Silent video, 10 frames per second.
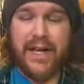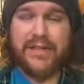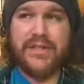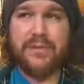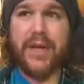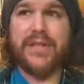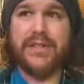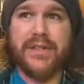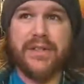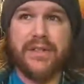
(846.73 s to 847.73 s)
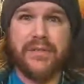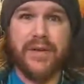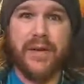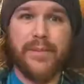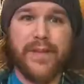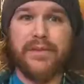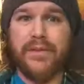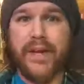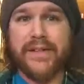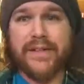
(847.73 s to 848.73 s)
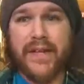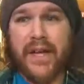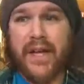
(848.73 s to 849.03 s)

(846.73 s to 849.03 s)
to your family and friends,